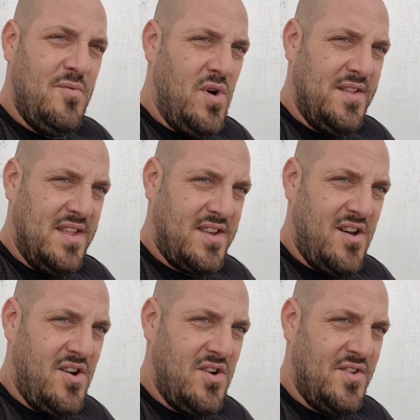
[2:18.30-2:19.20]
why has this
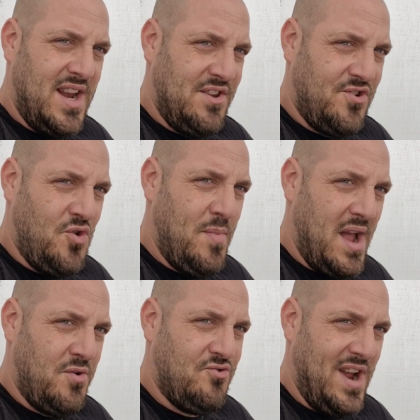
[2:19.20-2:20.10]
car got an electrical
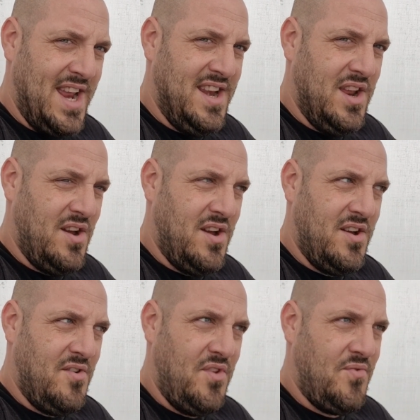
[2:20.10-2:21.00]
power drain
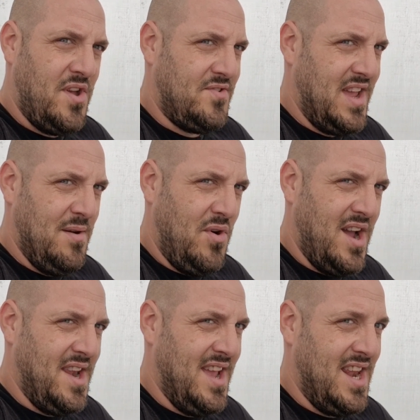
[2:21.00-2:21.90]
on the first day of
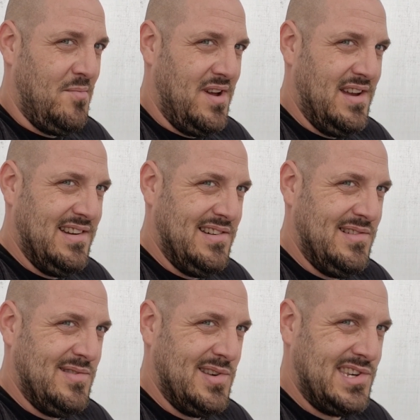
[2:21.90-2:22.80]
buying it? And I'm like,
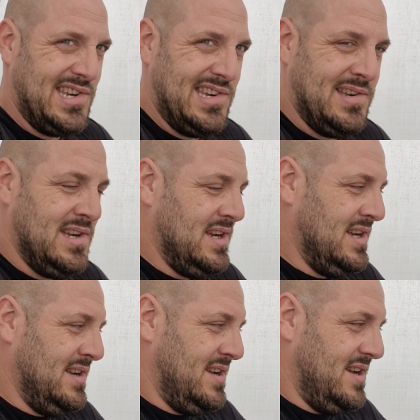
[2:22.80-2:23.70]
oh shit.
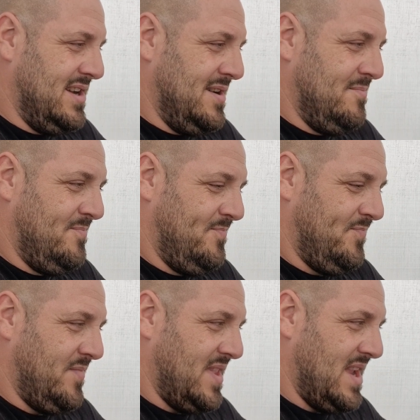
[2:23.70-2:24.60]

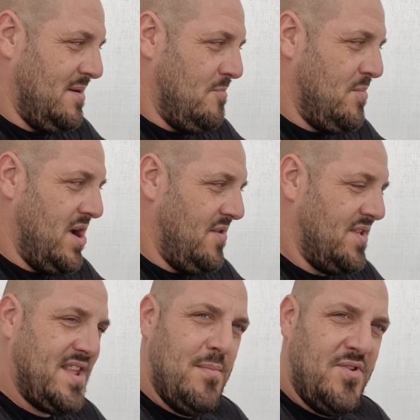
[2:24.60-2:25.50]
But at
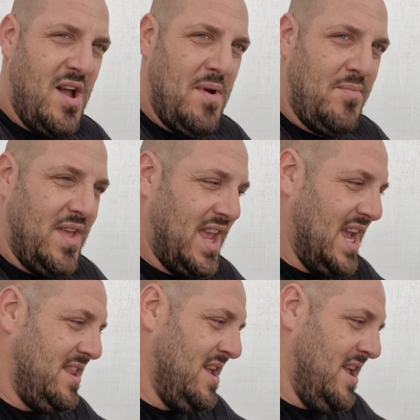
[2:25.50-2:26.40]
the same time, I'm
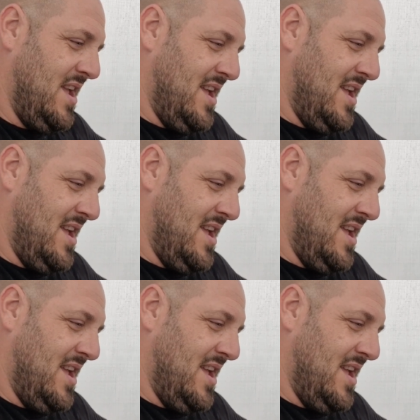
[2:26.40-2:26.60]
thinking,